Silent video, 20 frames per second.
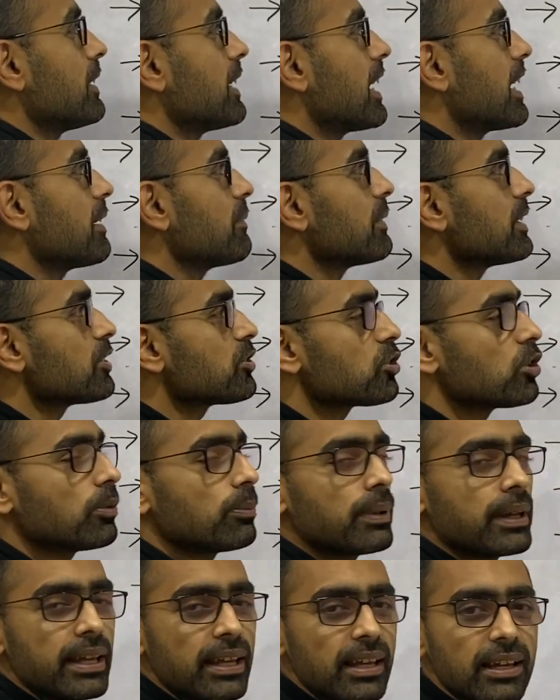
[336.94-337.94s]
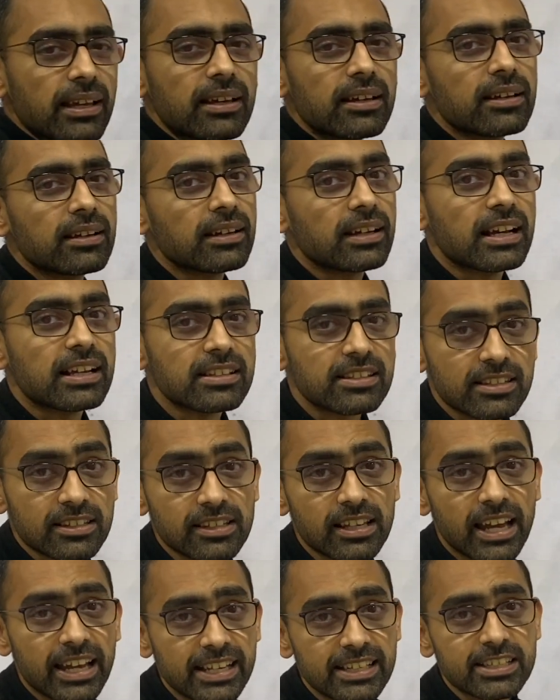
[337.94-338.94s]
time it should be
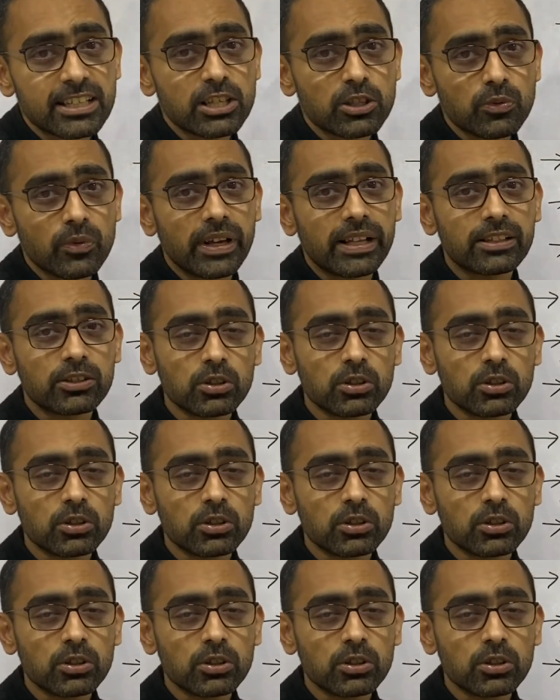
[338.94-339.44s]
concise as well.